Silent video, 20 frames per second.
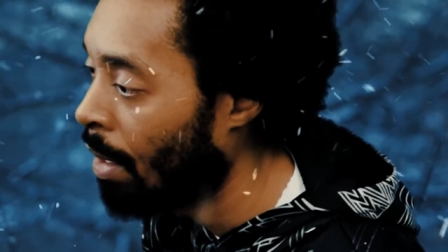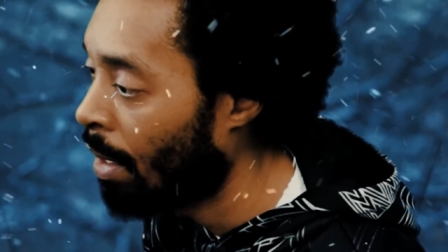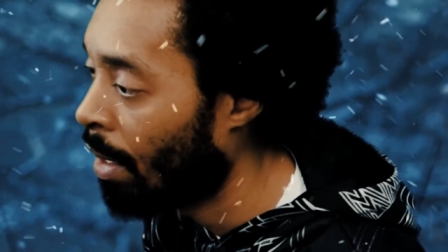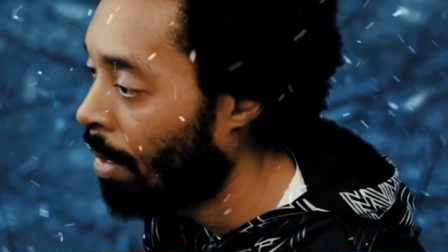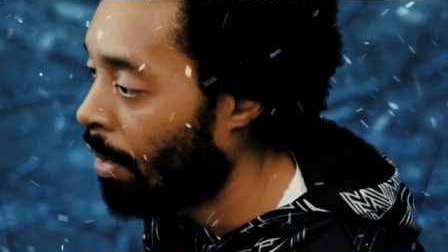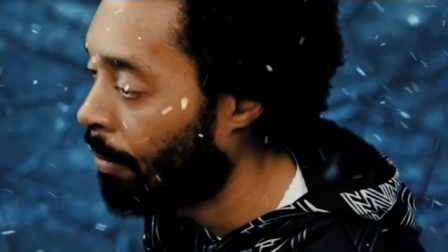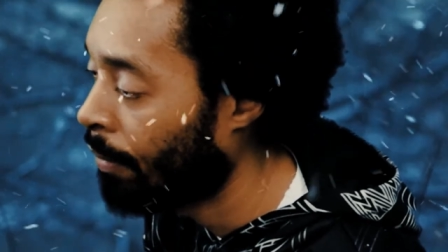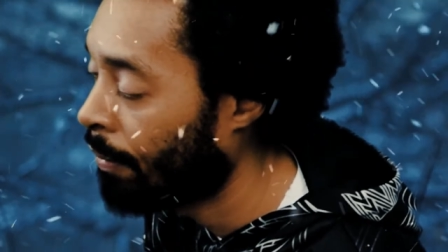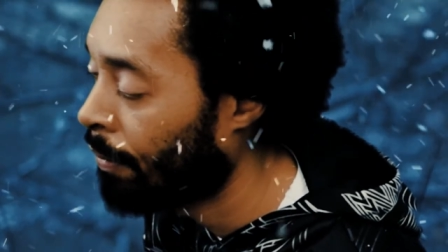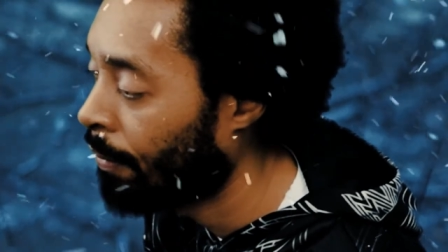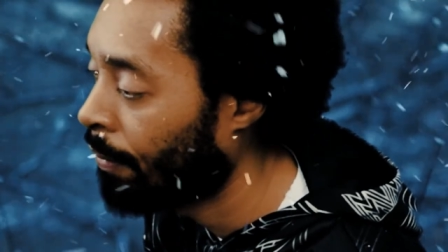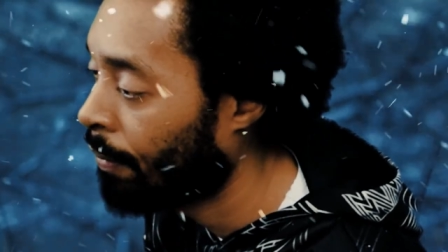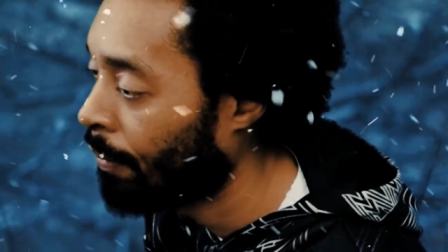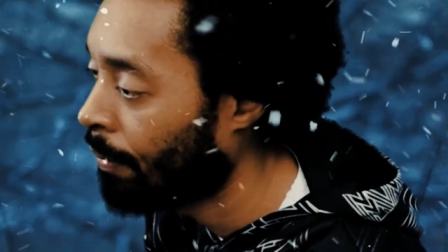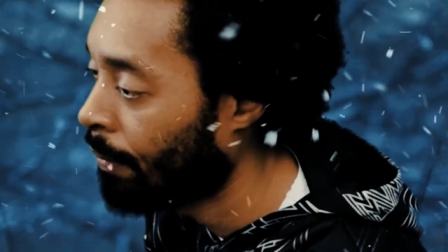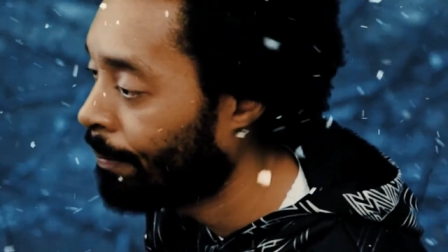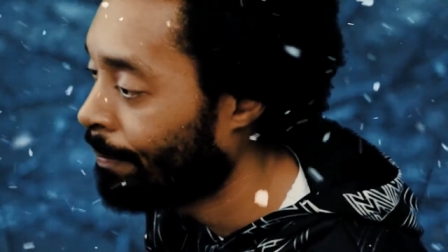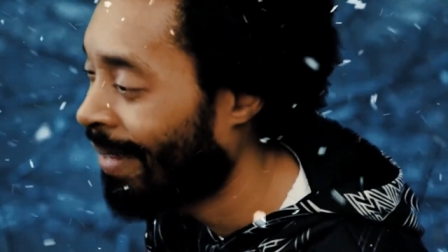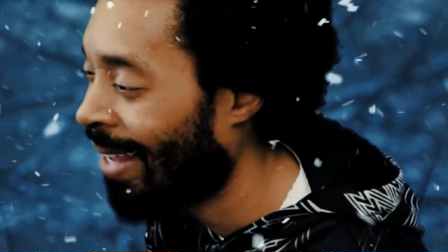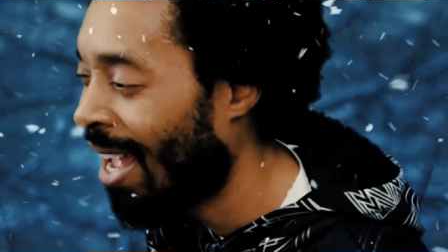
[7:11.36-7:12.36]

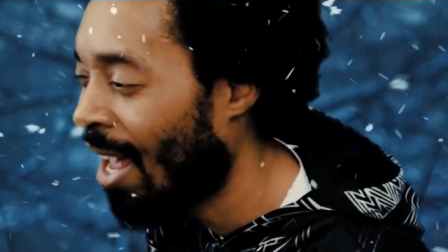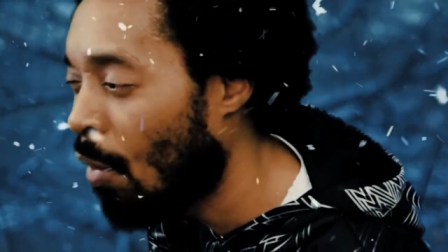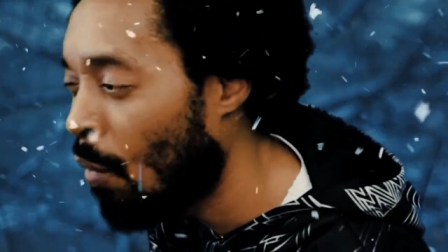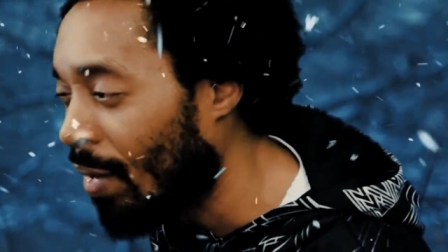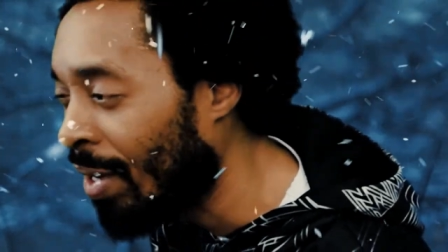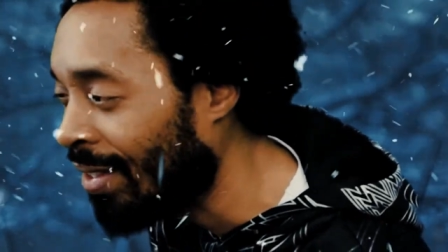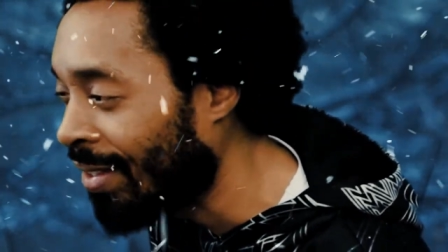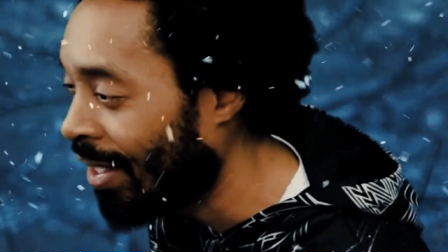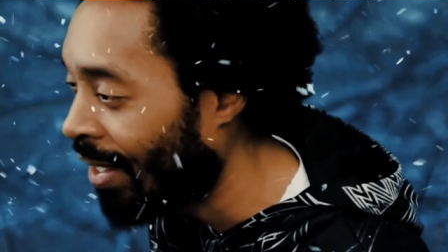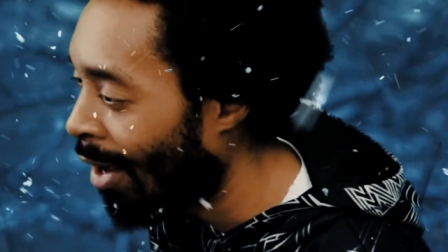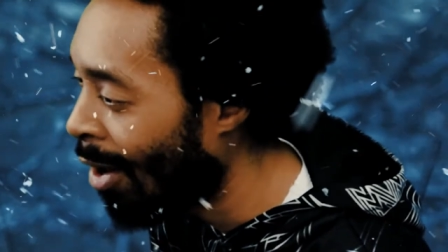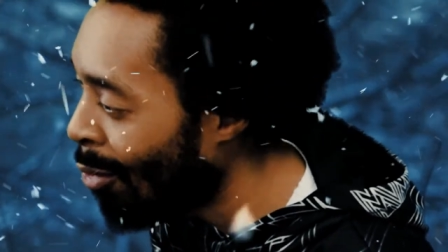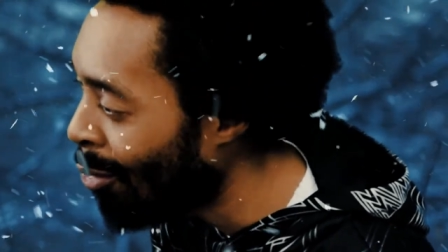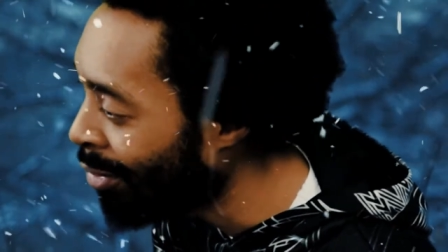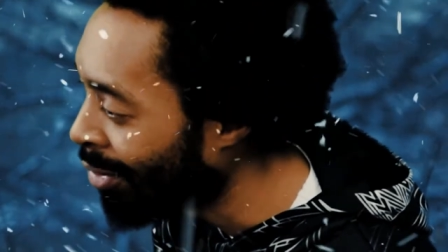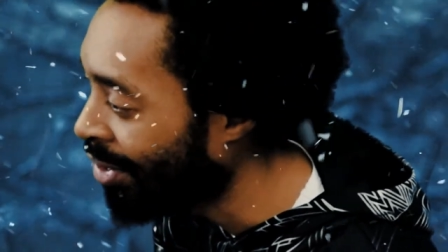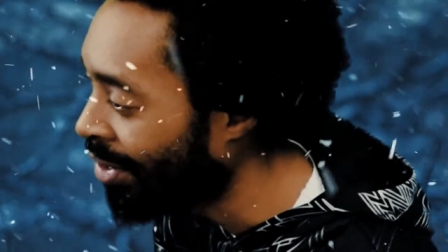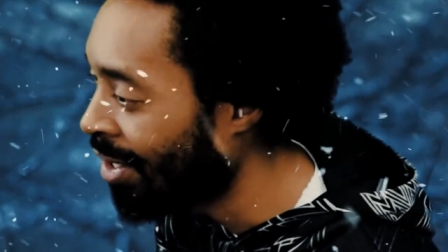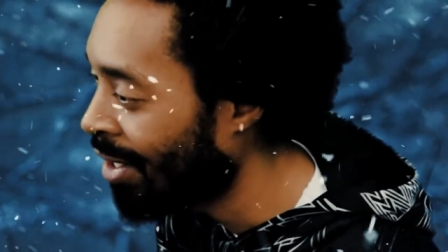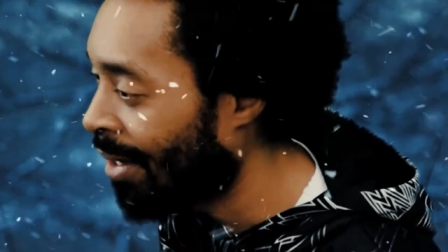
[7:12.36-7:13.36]
of, I don't want to say
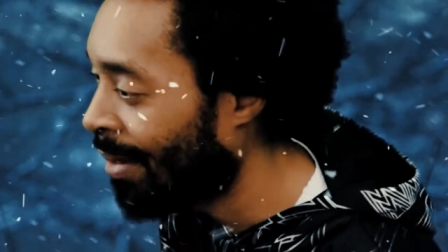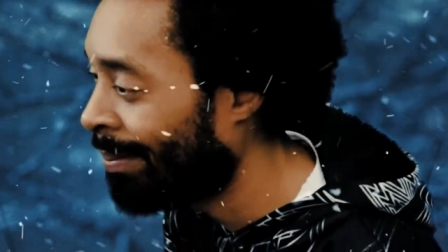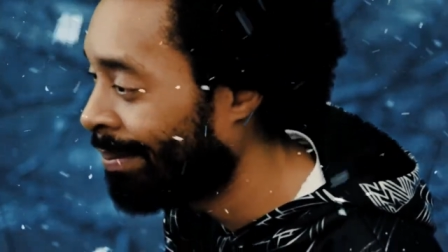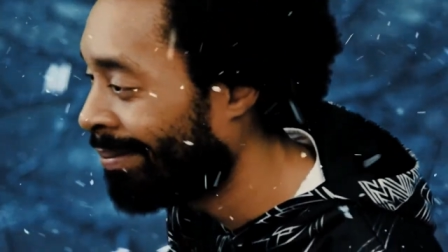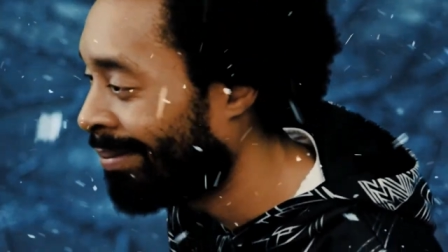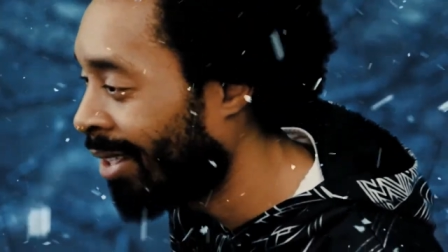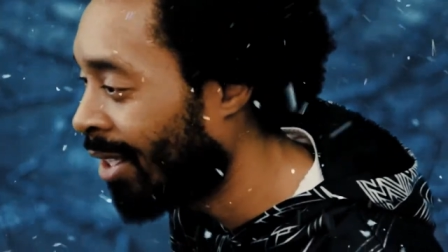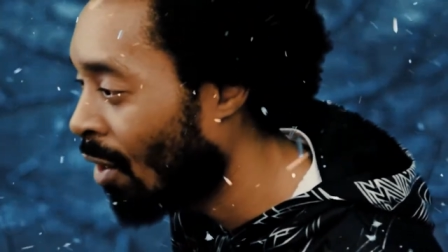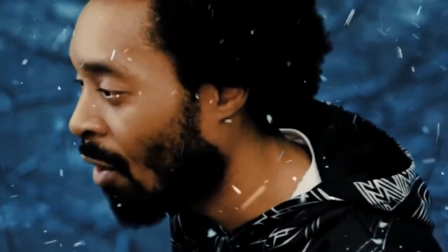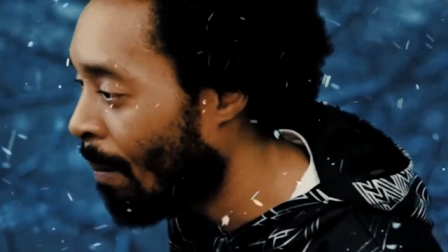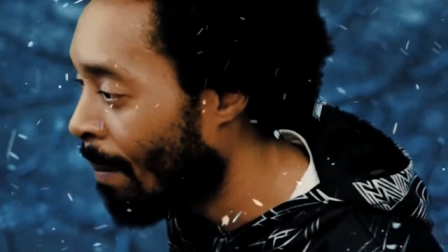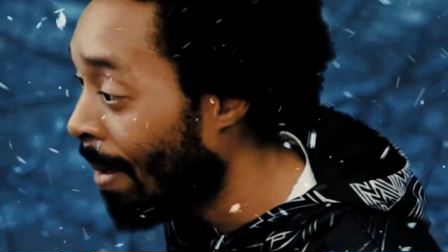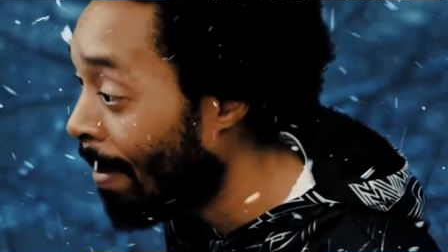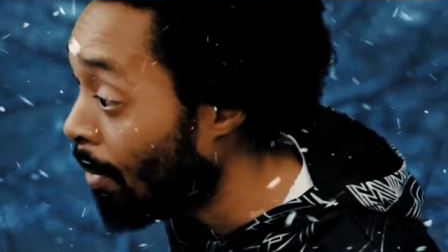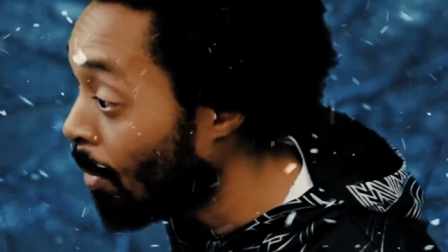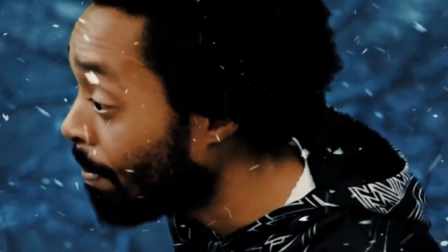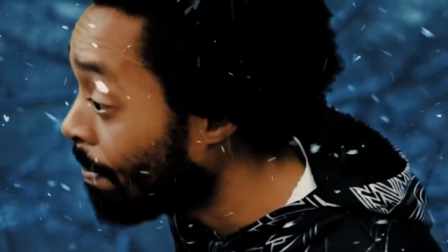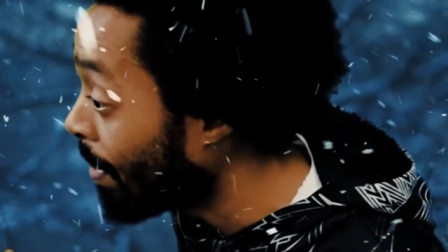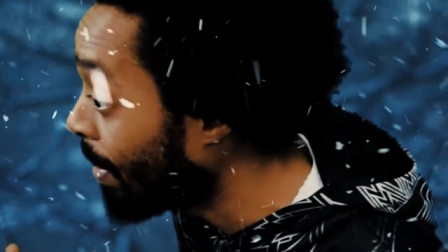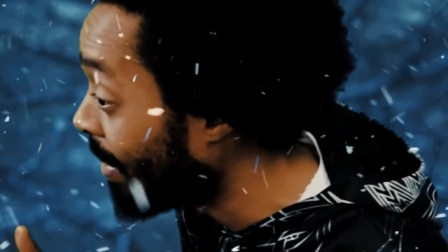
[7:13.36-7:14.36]
ownership, you know,
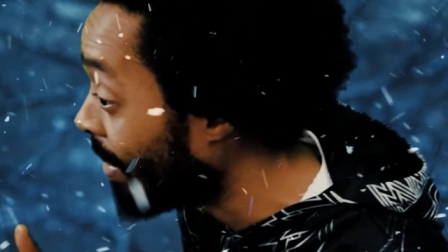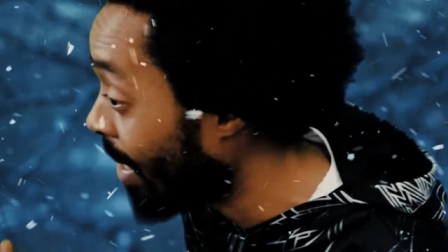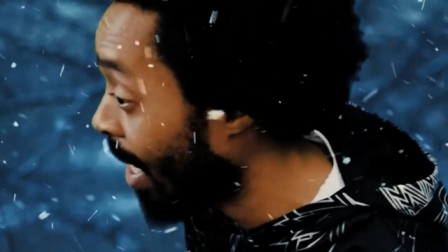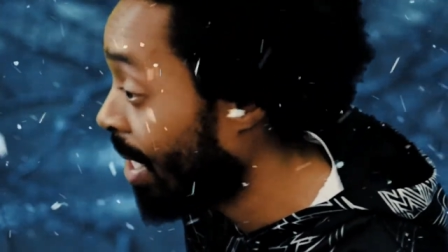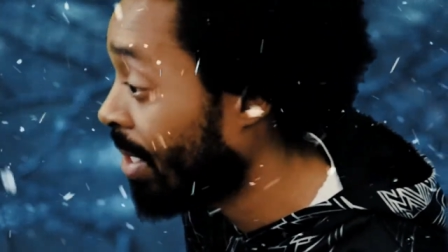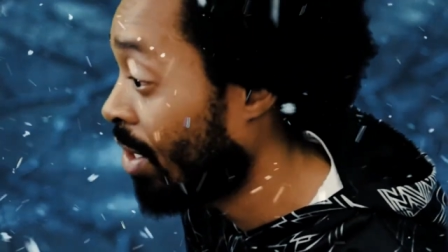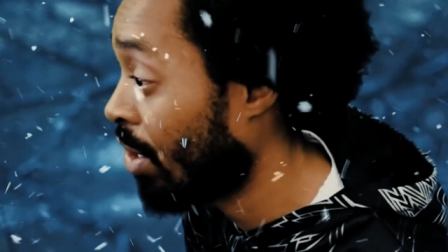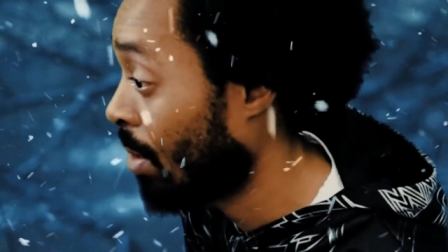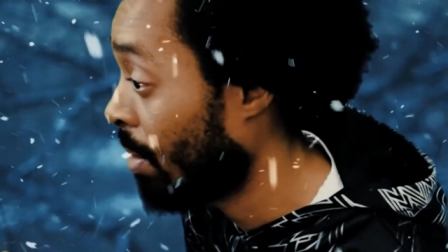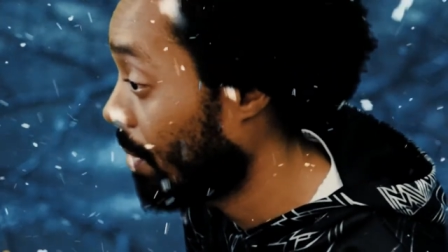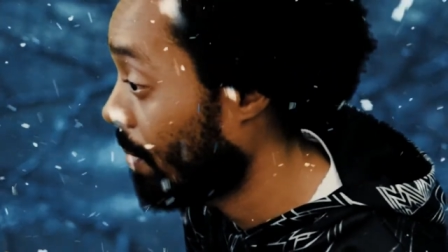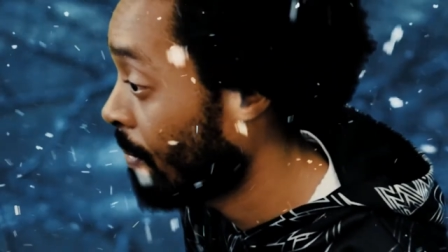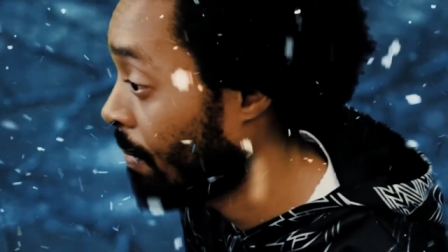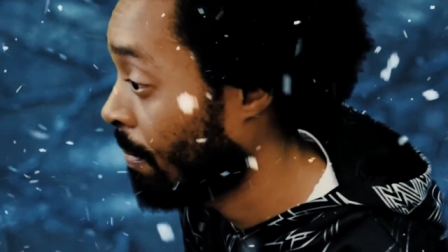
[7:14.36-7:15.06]
maybe possession.